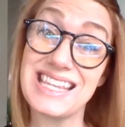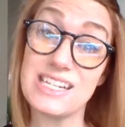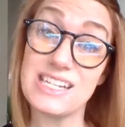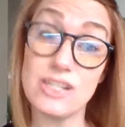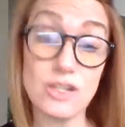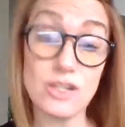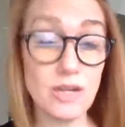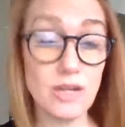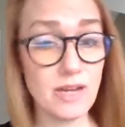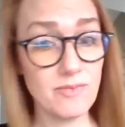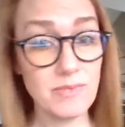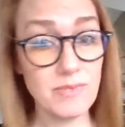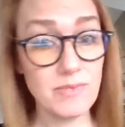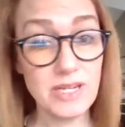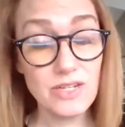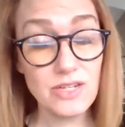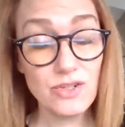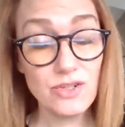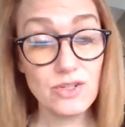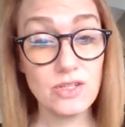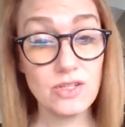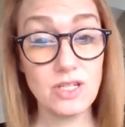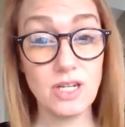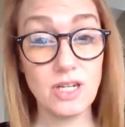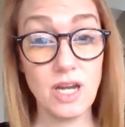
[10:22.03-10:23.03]
Do you have
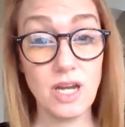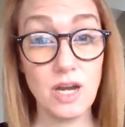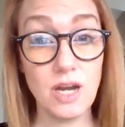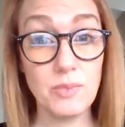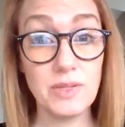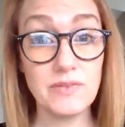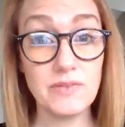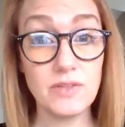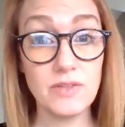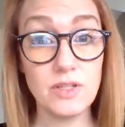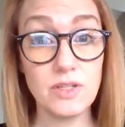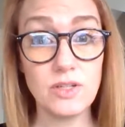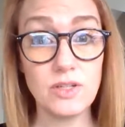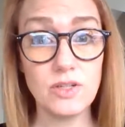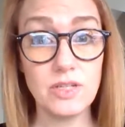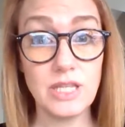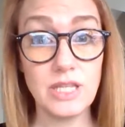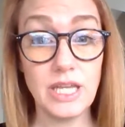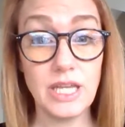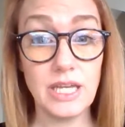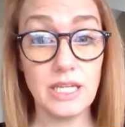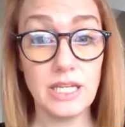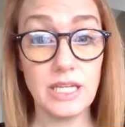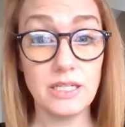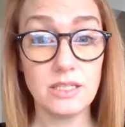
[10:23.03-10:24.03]
pictures at home of you doing
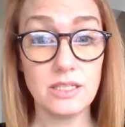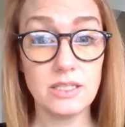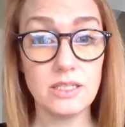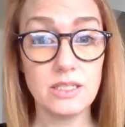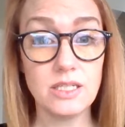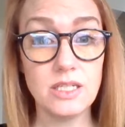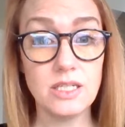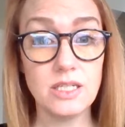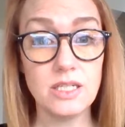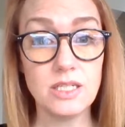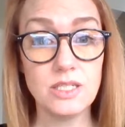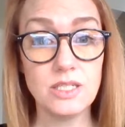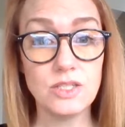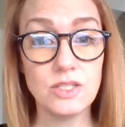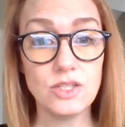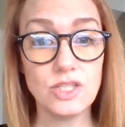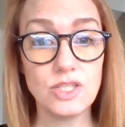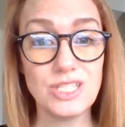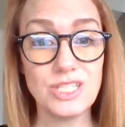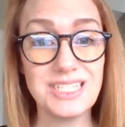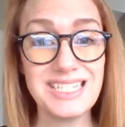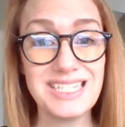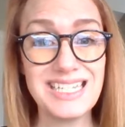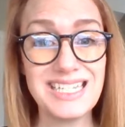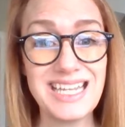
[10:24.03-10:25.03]
that?
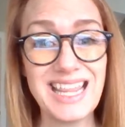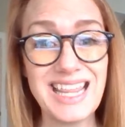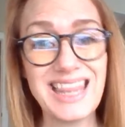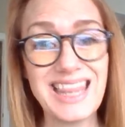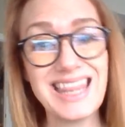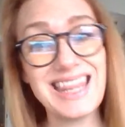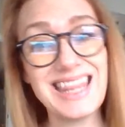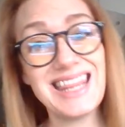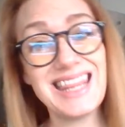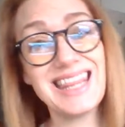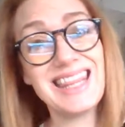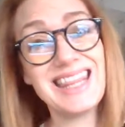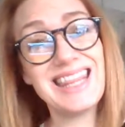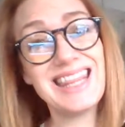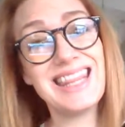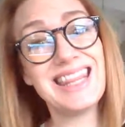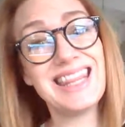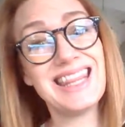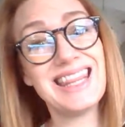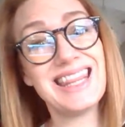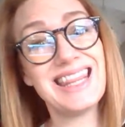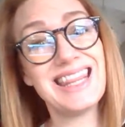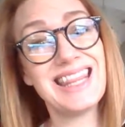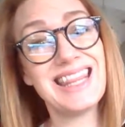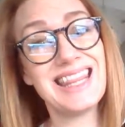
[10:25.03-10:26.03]
Cheese.
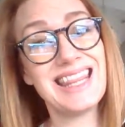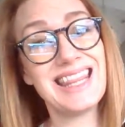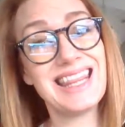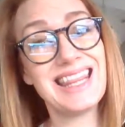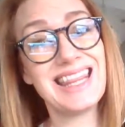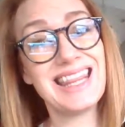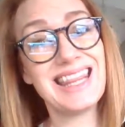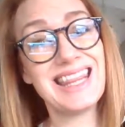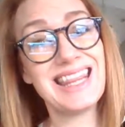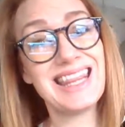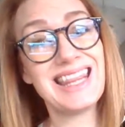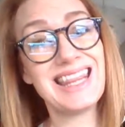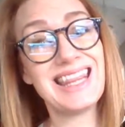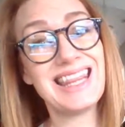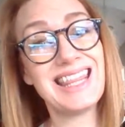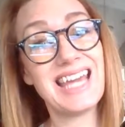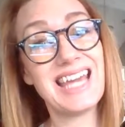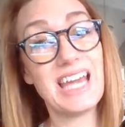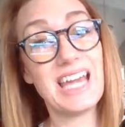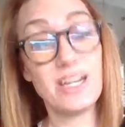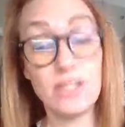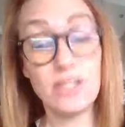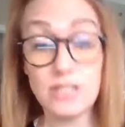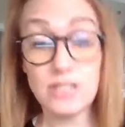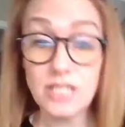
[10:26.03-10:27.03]

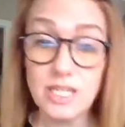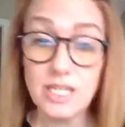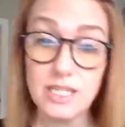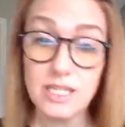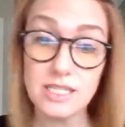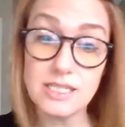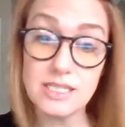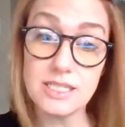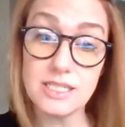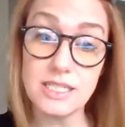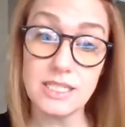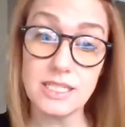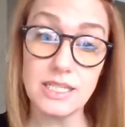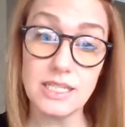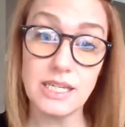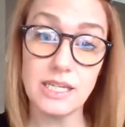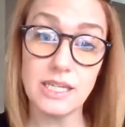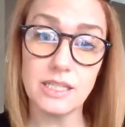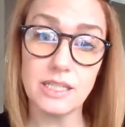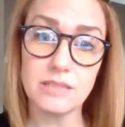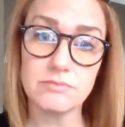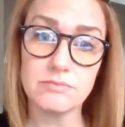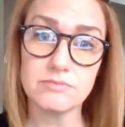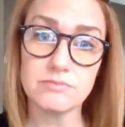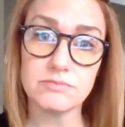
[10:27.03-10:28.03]
And your tongue is sticking
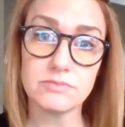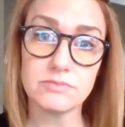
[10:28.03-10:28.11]
out?